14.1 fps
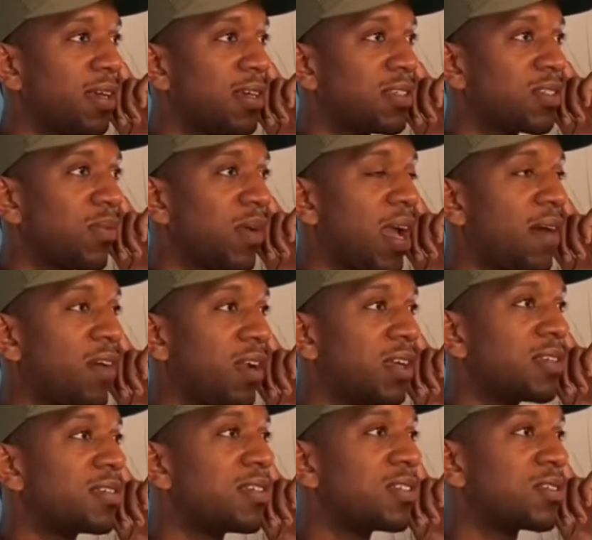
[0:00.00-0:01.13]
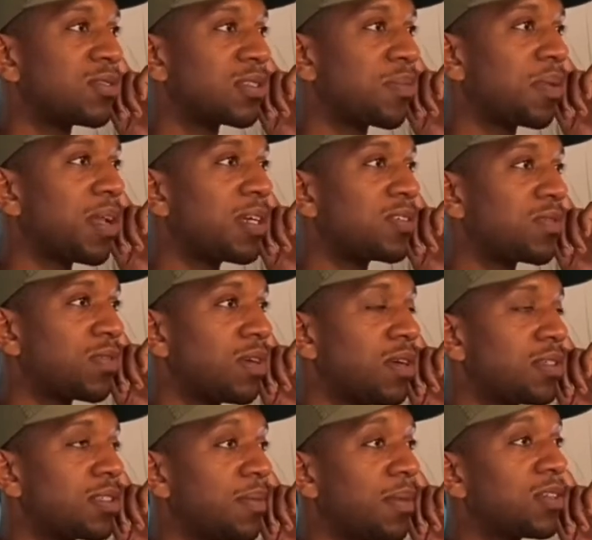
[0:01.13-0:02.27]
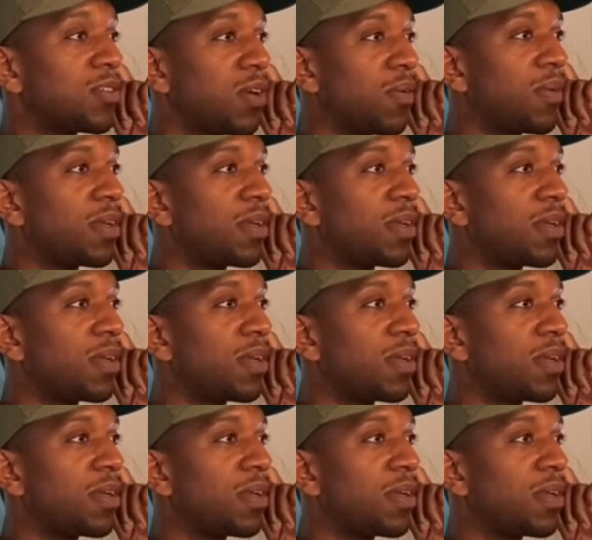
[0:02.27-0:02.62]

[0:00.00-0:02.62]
So we have all the essentials in place to make sure that we